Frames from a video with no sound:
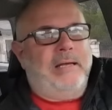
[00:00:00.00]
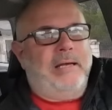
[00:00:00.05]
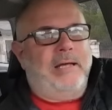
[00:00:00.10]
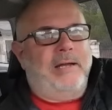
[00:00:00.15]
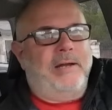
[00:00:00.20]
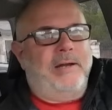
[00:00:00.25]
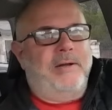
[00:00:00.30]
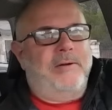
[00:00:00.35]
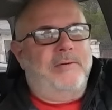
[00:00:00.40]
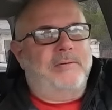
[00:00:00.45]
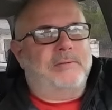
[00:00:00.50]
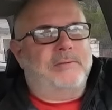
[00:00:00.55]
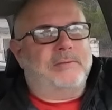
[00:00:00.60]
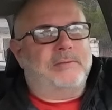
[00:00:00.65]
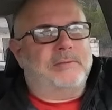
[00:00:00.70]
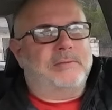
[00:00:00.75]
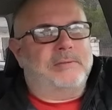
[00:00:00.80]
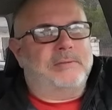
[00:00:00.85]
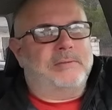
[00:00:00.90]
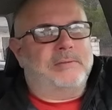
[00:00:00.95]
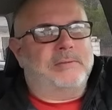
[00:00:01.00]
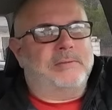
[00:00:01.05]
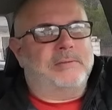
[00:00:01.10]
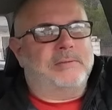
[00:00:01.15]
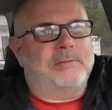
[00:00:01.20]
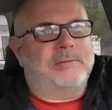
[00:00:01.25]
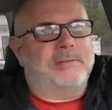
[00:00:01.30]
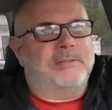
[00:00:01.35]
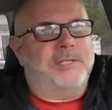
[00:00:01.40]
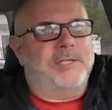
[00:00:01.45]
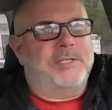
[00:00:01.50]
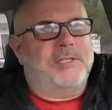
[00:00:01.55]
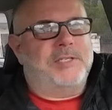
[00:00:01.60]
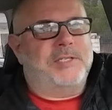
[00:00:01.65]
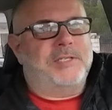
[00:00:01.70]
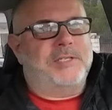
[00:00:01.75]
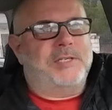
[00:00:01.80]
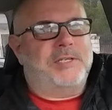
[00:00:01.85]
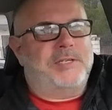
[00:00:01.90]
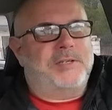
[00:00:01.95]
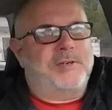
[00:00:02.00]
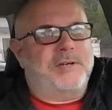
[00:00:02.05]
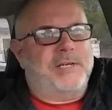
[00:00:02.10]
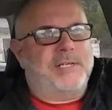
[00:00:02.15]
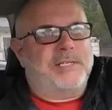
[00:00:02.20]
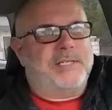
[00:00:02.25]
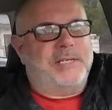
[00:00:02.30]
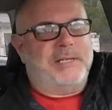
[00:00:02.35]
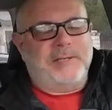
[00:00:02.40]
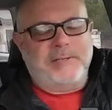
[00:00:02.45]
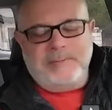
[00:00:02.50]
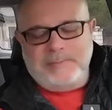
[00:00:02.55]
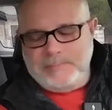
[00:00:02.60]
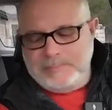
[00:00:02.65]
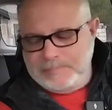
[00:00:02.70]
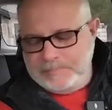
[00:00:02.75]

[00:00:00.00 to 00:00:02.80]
I don't know. This is interesting.